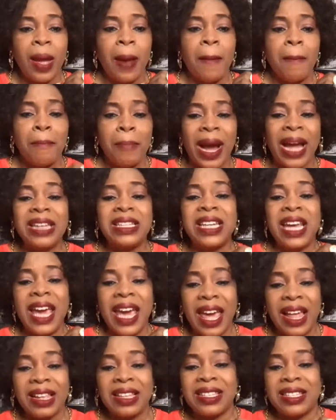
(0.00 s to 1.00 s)
Mandy
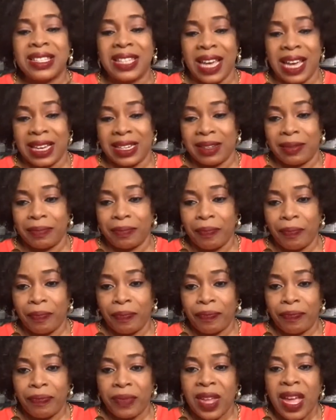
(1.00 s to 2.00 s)
Hill said,
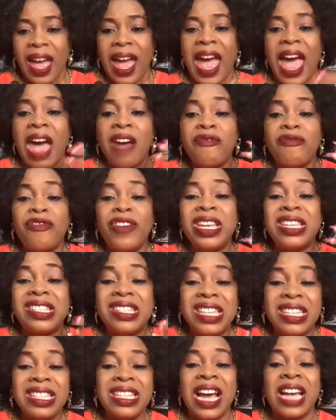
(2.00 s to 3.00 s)
every
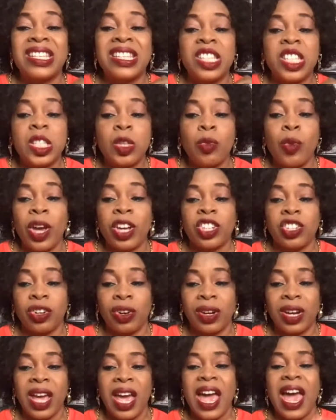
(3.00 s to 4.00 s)
seasonal
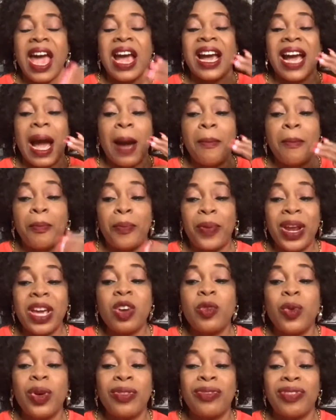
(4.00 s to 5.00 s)
situation can bring
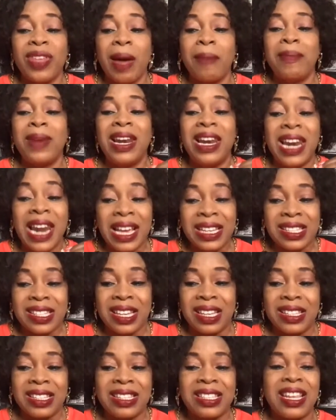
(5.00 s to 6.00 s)
with them
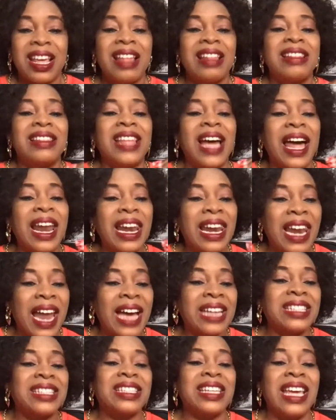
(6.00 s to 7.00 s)
lessons that
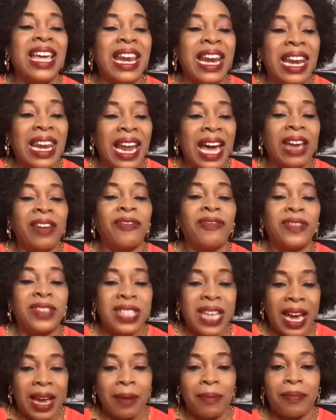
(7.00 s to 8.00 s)
last a
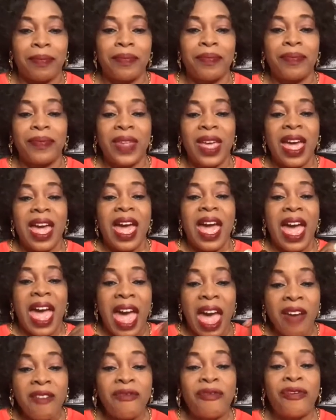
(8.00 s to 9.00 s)
lifetime.
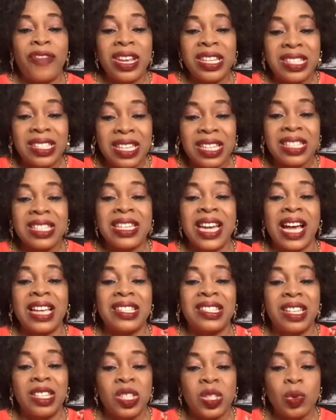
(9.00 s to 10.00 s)
Every seasonal
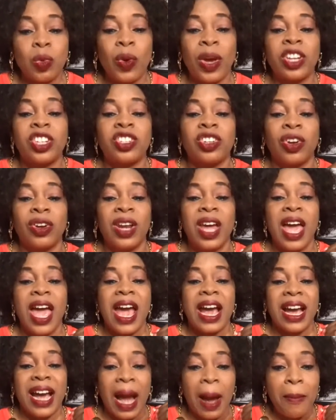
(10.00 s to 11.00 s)
situation
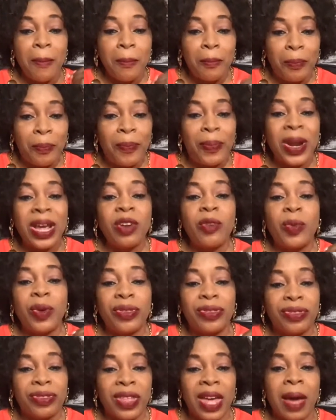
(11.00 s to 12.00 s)
can bring
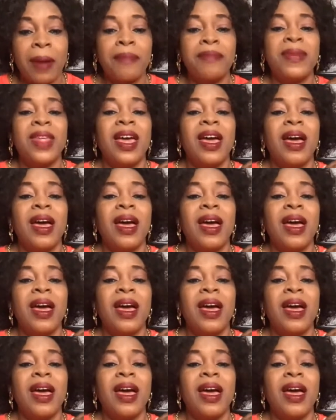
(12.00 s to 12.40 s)
with them